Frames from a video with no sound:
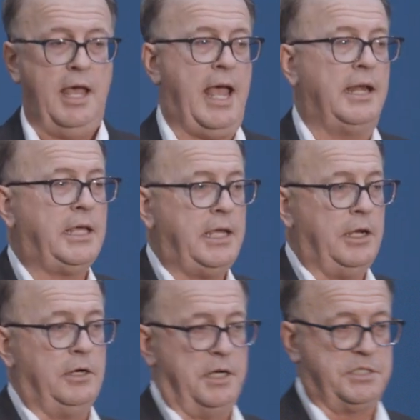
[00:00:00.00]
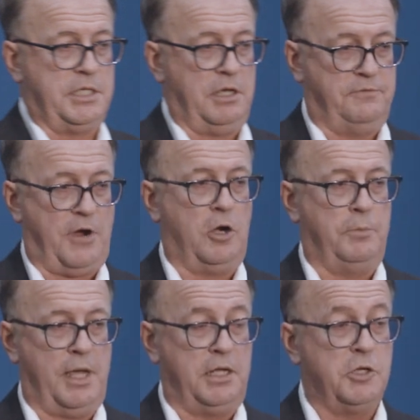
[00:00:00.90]
And here's the
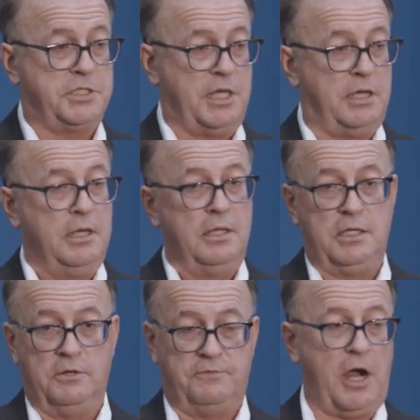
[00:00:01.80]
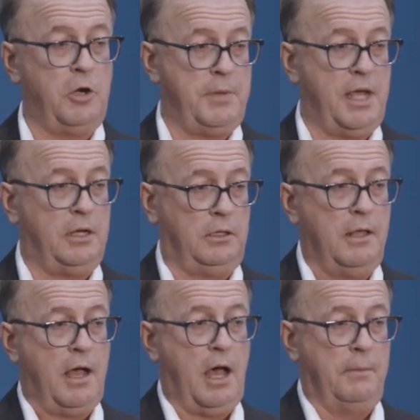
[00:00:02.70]

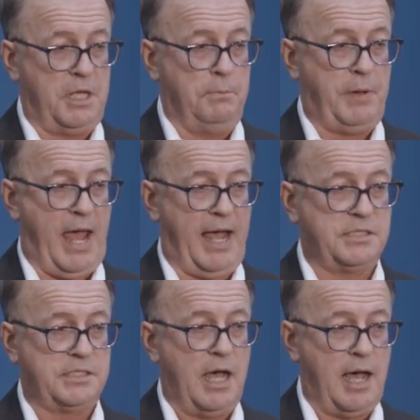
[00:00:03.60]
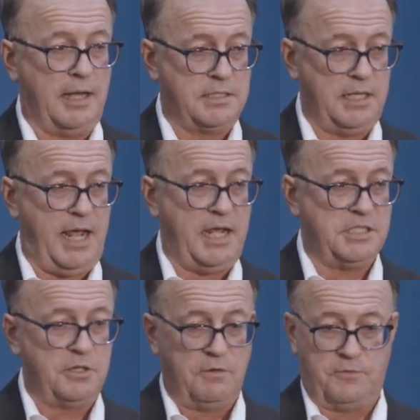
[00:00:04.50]
environmental impacts on
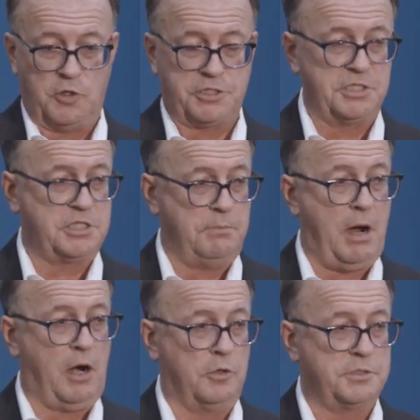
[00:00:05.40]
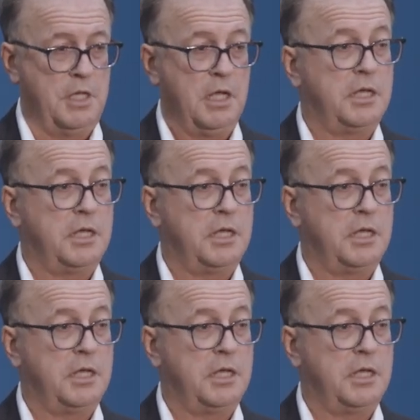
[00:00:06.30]
today's versus tomorrow's.